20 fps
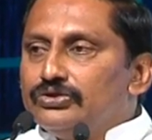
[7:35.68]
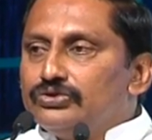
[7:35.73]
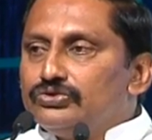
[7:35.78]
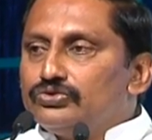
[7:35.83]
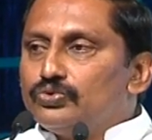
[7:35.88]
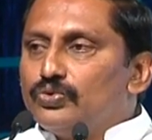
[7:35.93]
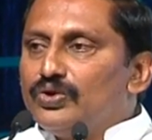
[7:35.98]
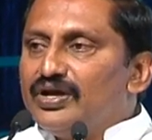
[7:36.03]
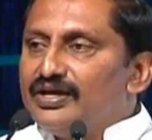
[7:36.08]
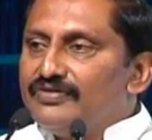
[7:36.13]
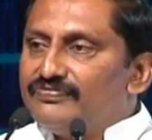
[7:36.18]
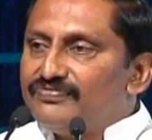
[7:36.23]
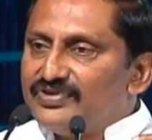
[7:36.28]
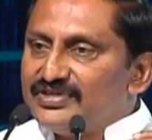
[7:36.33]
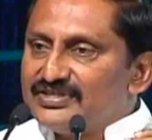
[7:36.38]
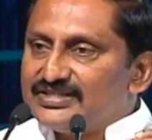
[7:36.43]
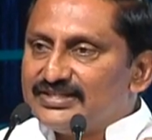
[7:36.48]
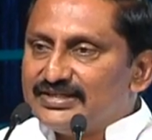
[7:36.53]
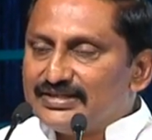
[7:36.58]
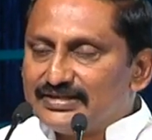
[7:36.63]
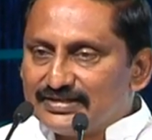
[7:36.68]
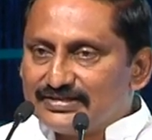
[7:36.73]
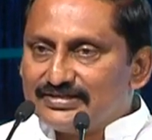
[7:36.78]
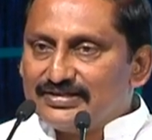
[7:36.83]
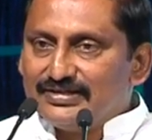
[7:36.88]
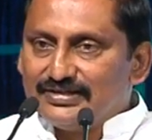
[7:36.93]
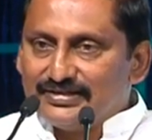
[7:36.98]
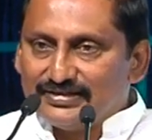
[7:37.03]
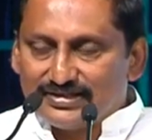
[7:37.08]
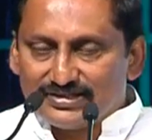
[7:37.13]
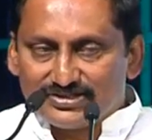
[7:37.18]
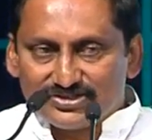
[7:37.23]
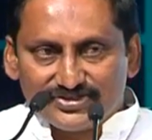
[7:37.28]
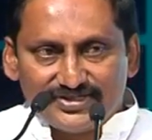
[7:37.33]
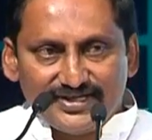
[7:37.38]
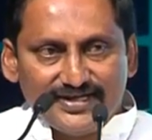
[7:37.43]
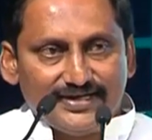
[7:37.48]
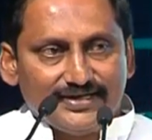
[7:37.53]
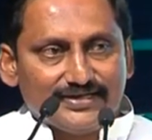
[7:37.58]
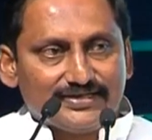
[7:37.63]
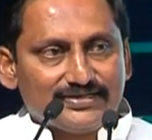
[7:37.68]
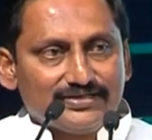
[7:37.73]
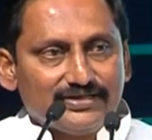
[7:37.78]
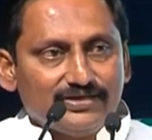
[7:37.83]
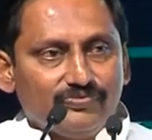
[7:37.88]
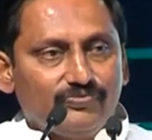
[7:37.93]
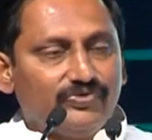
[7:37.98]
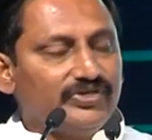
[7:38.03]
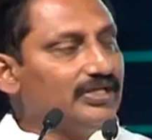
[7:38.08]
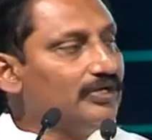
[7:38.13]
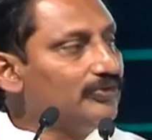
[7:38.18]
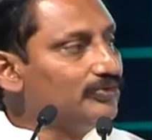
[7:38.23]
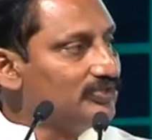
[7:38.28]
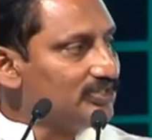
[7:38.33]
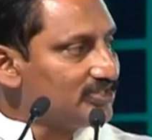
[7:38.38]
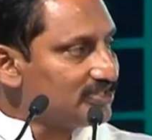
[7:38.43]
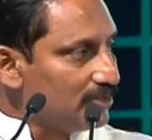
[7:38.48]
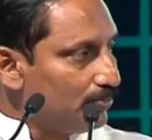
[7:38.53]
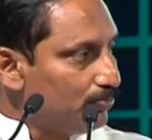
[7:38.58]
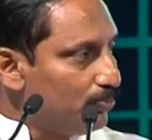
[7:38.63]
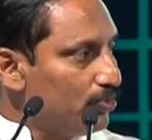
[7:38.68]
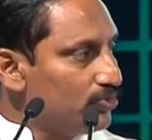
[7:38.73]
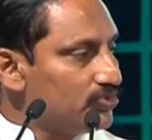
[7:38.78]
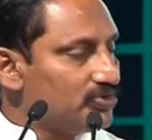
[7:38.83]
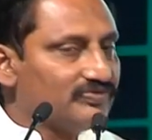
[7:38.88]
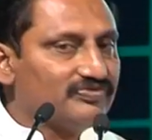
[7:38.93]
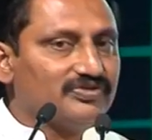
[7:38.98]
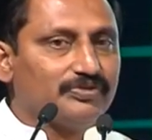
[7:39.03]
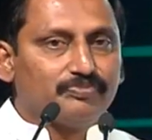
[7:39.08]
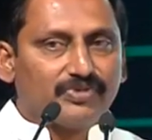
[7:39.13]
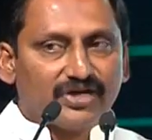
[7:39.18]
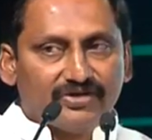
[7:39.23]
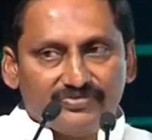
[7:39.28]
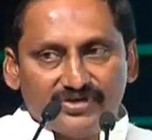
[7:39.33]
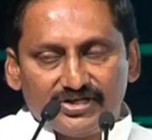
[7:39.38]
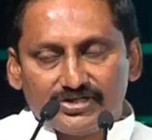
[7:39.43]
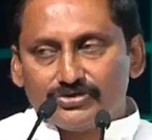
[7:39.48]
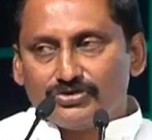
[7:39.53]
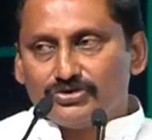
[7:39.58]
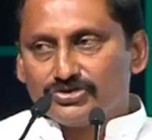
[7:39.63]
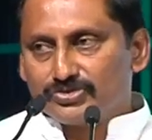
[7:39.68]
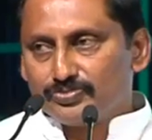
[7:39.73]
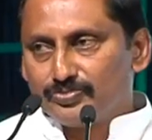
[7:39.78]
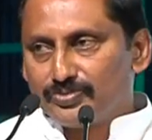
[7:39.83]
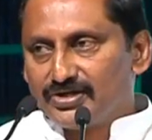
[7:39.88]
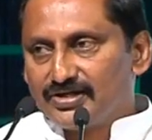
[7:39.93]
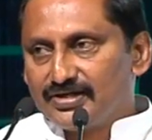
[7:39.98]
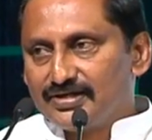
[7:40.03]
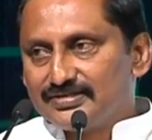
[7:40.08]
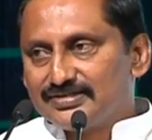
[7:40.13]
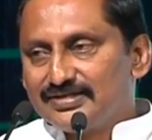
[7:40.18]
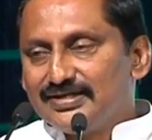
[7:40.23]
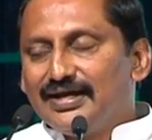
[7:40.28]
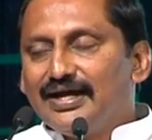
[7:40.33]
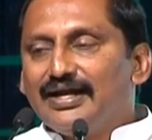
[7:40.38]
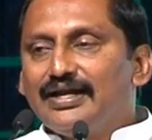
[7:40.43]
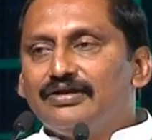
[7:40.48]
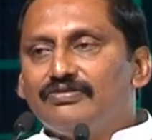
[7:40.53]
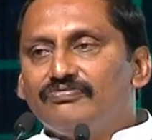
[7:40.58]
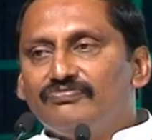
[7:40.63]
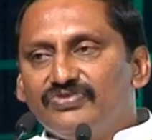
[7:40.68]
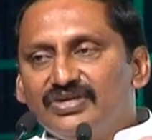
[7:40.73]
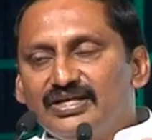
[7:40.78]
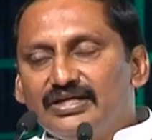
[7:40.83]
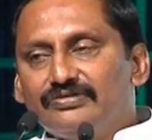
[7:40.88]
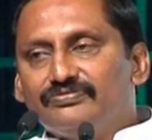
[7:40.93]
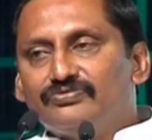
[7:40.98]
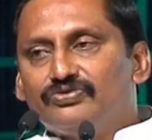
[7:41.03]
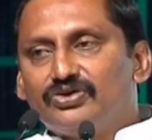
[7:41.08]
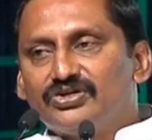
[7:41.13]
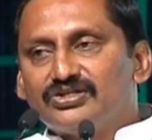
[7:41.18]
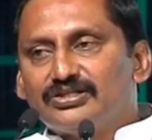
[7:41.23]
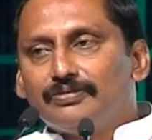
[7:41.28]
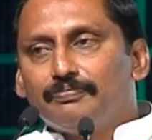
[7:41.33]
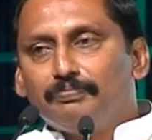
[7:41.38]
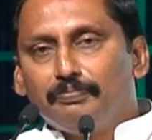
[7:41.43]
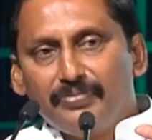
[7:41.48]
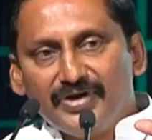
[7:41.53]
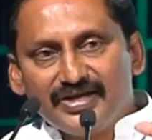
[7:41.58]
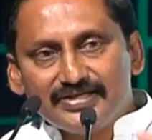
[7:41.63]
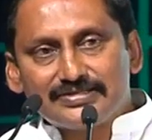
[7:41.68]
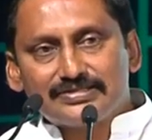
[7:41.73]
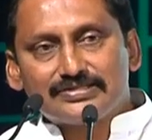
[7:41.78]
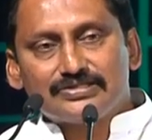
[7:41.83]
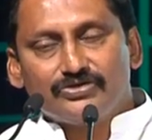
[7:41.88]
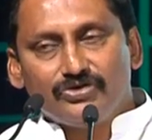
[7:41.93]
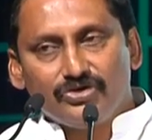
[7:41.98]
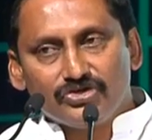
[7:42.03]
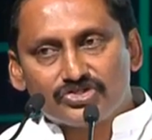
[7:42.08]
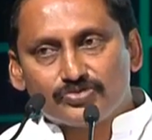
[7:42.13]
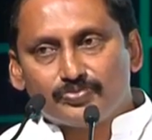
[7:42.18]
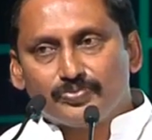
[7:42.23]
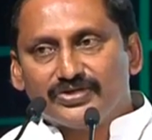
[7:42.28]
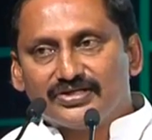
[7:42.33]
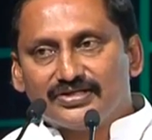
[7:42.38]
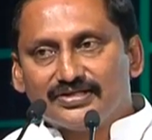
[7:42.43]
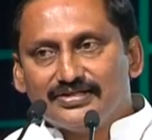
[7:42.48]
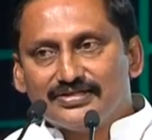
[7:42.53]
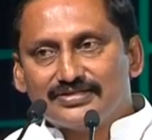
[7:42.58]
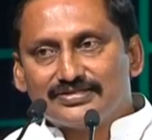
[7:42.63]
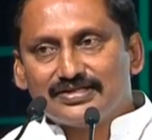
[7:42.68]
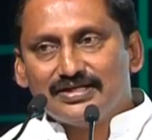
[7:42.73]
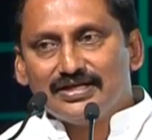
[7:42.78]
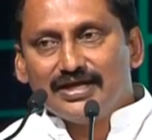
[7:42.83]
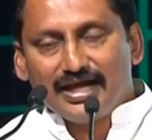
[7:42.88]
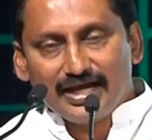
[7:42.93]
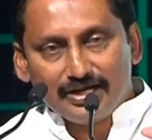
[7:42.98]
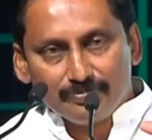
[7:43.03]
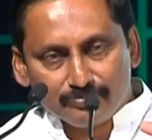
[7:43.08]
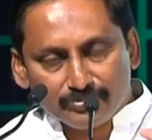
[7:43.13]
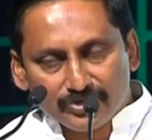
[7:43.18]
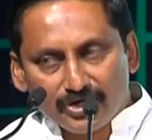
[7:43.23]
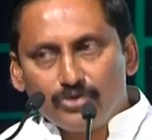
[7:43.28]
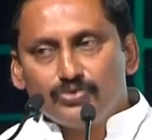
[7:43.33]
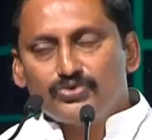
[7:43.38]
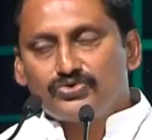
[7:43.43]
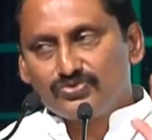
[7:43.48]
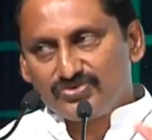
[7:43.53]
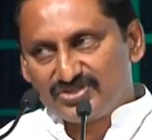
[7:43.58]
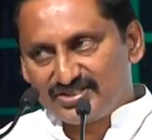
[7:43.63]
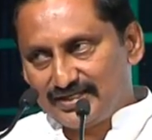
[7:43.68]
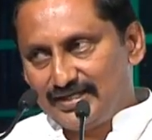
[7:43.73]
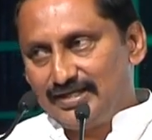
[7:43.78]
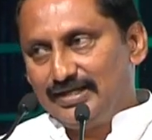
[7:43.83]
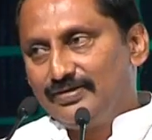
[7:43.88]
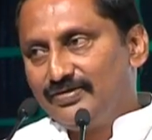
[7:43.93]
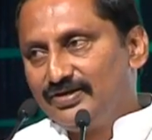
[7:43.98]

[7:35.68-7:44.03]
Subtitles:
to every citizen in the state without the support of the private hospitals. And we have got the best hospitals. I am proud to say